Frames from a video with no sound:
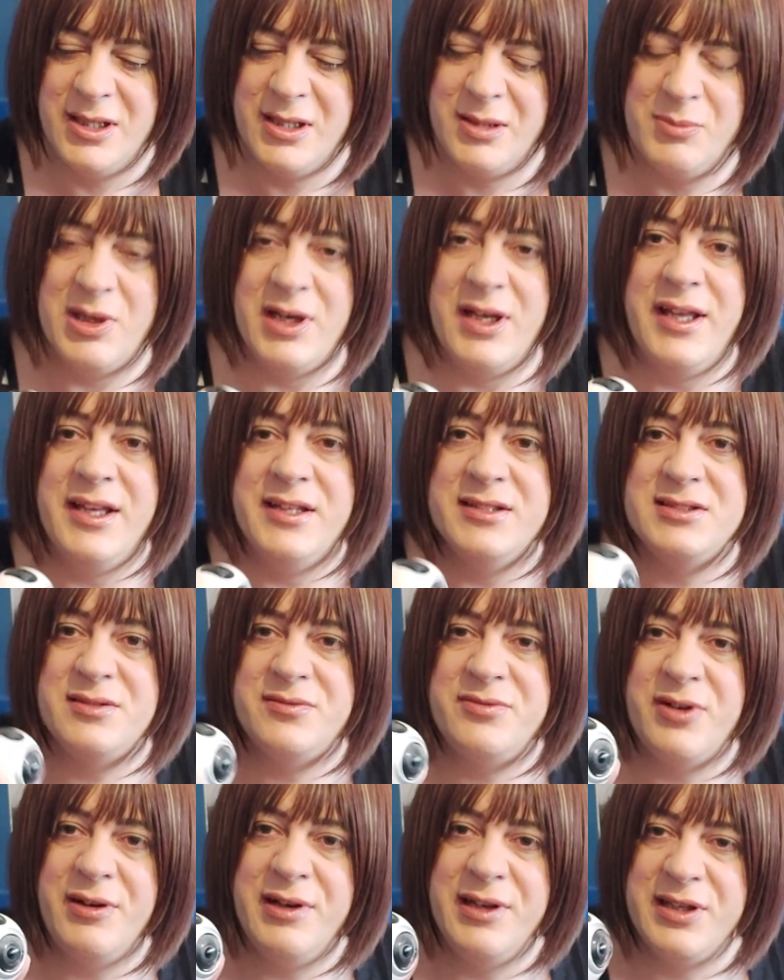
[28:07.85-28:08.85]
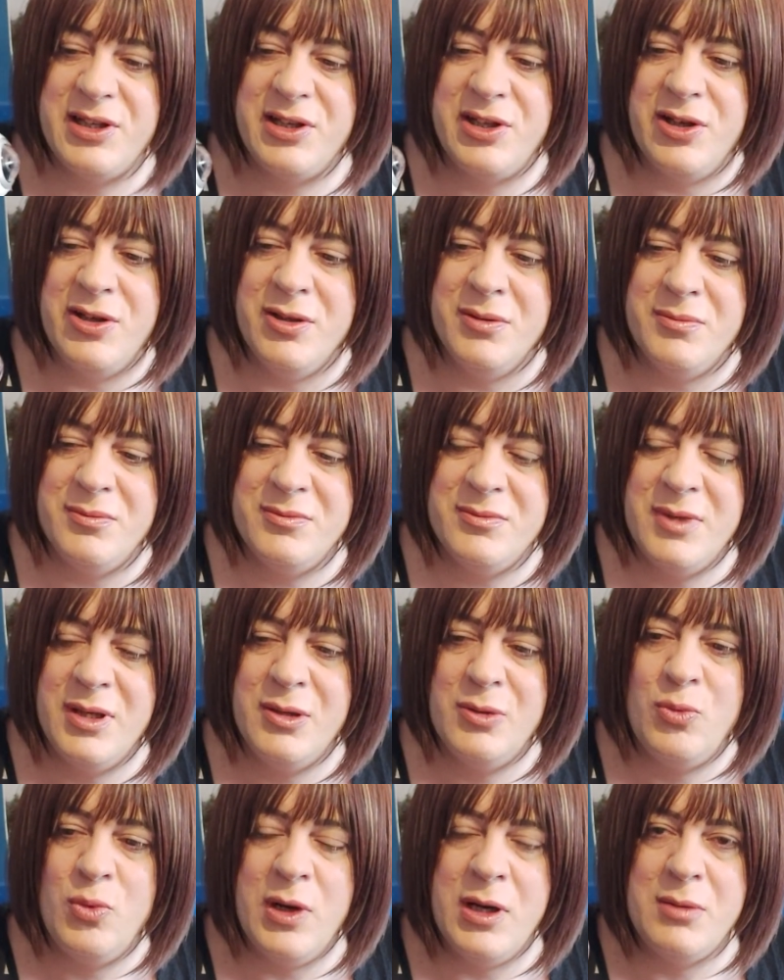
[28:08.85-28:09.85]
But it's a very cute,
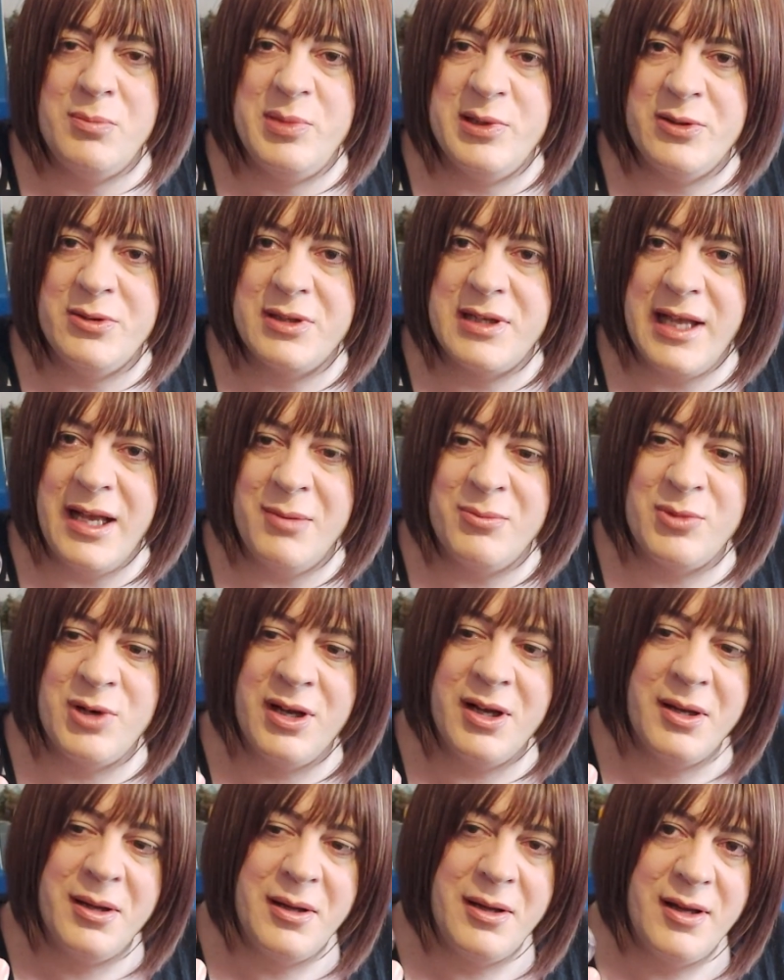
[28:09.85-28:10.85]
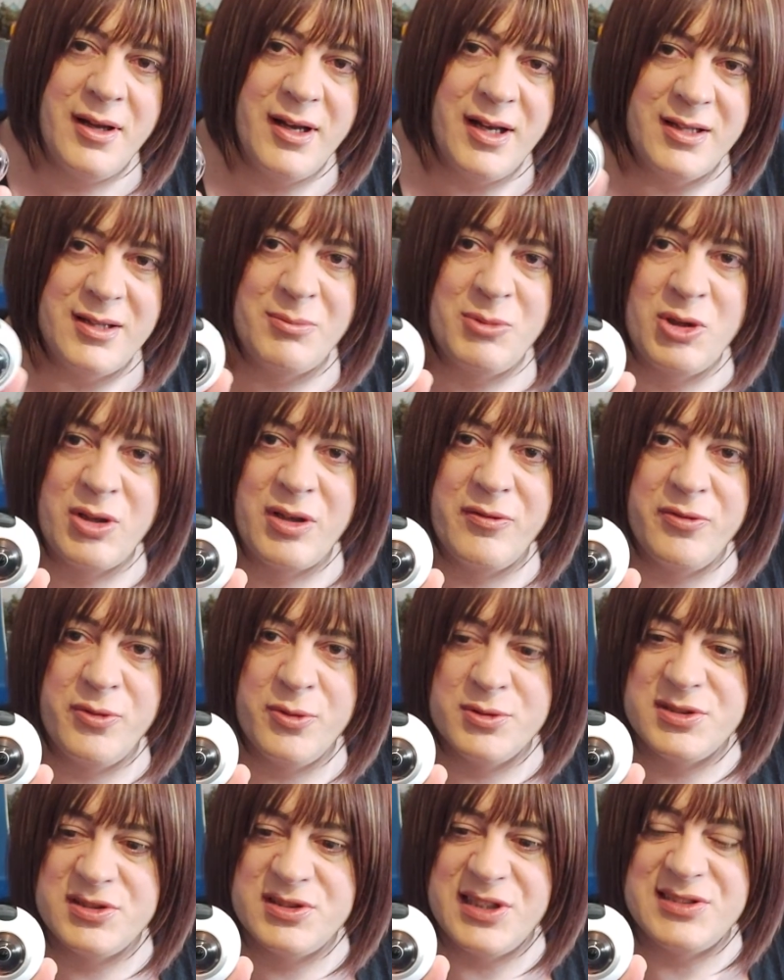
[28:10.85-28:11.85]
well-built camera, and I'm looking
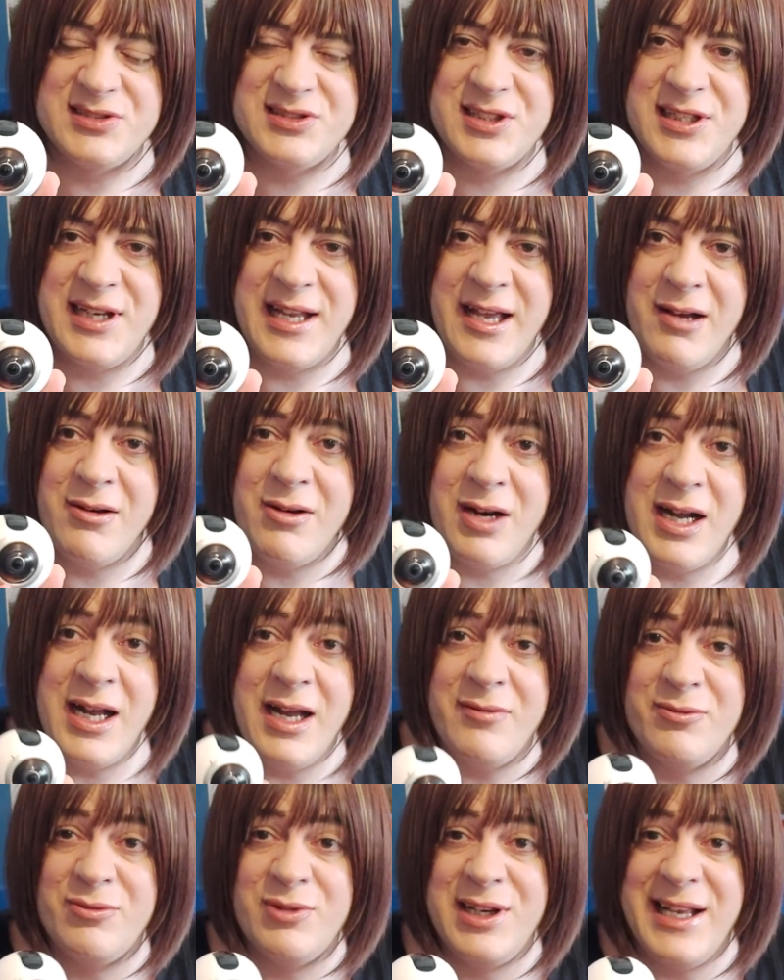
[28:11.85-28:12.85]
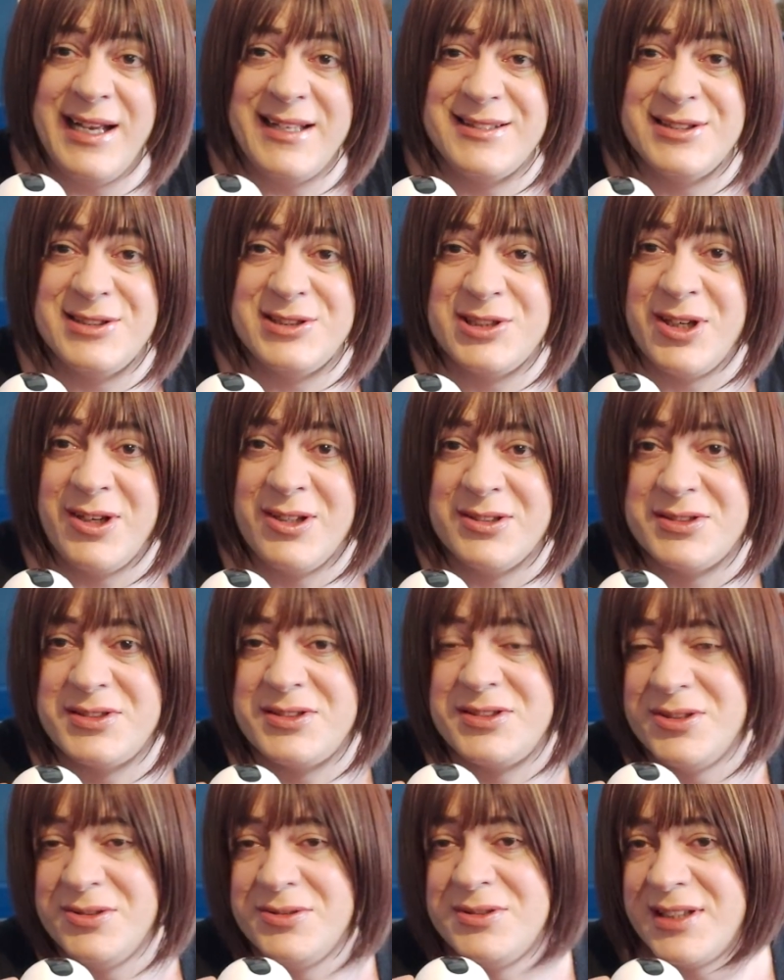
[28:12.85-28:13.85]
forward to testing it out. I haven't really had the chance
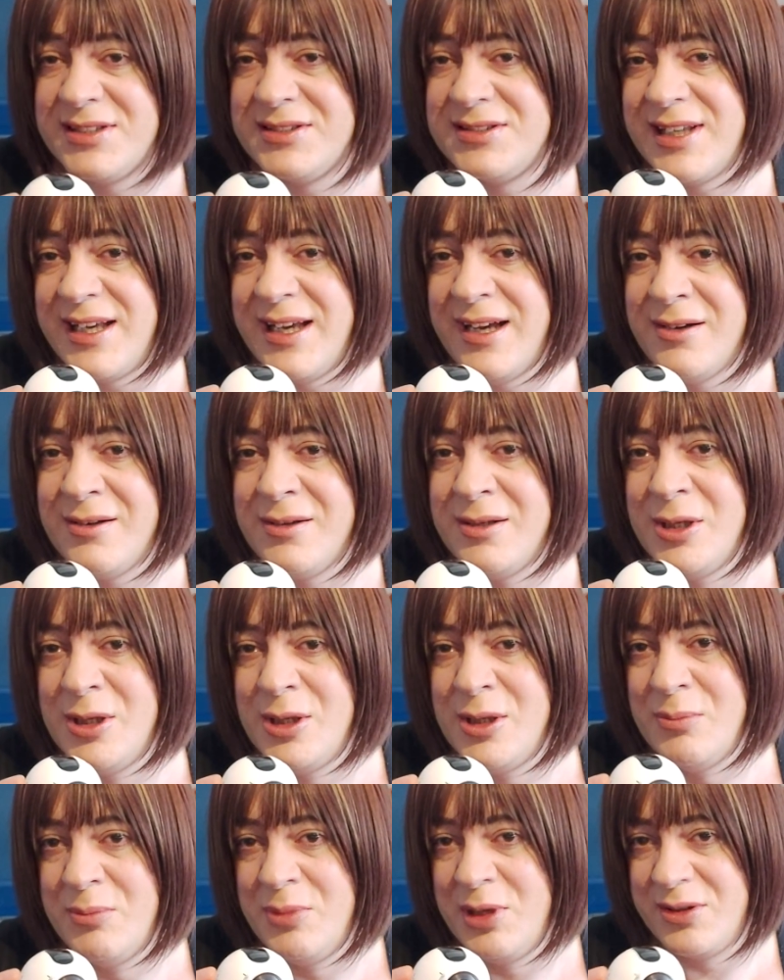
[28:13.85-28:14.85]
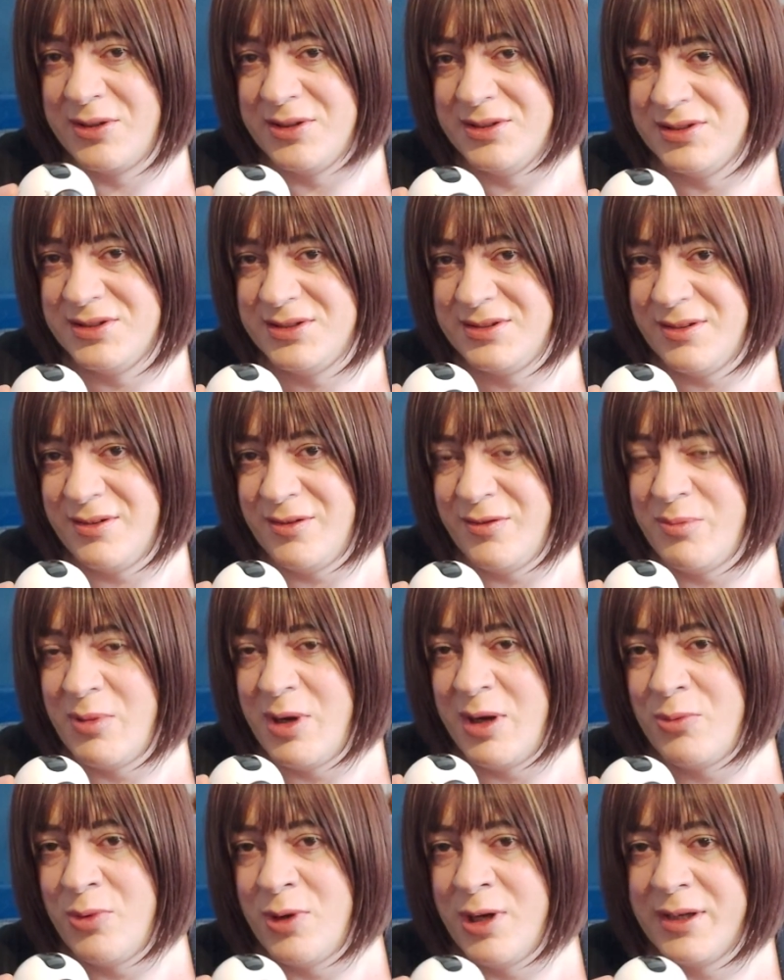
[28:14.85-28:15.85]
to test it out because of my
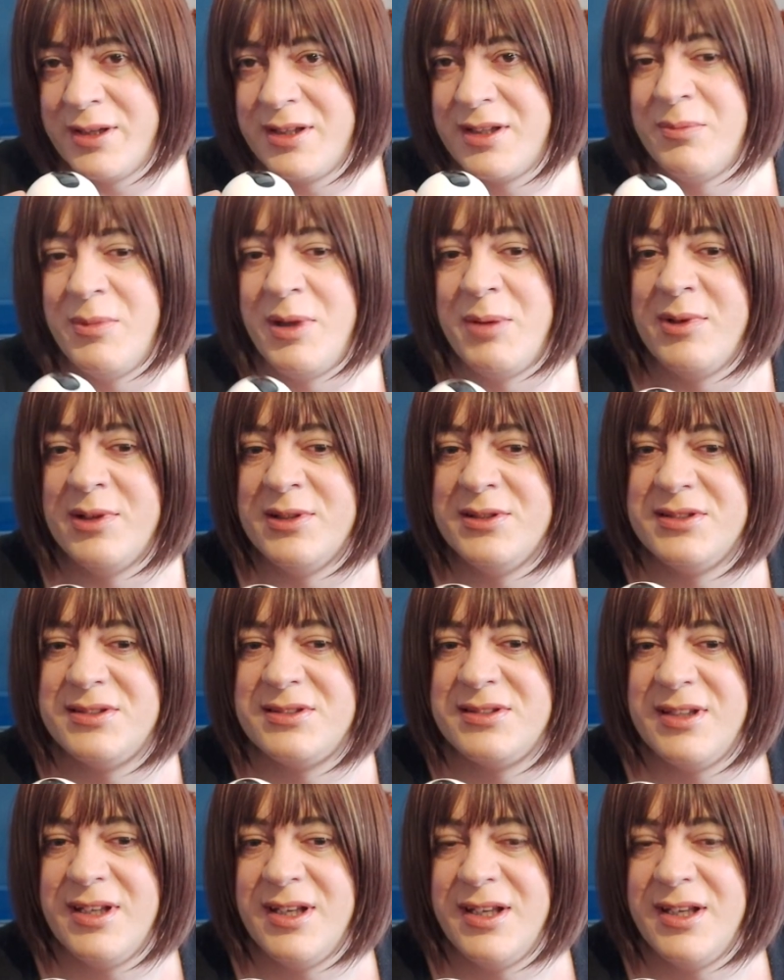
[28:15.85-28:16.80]
work commitments.